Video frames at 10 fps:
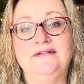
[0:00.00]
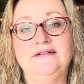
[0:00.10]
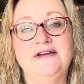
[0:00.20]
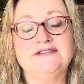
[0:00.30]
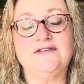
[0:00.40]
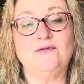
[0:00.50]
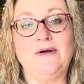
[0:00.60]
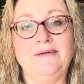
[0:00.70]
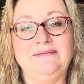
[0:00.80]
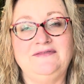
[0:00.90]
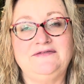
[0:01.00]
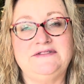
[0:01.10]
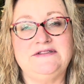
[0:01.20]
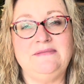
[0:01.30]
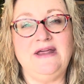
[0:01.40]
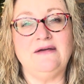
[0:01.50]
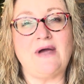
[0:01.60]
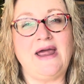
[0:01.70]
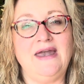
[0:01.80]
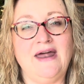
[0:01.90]
It's overwhelming to me
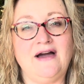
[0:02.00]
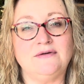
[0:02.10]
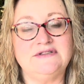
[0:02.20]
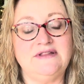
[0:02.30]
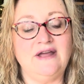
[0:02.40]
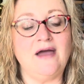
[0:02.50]
right now to think.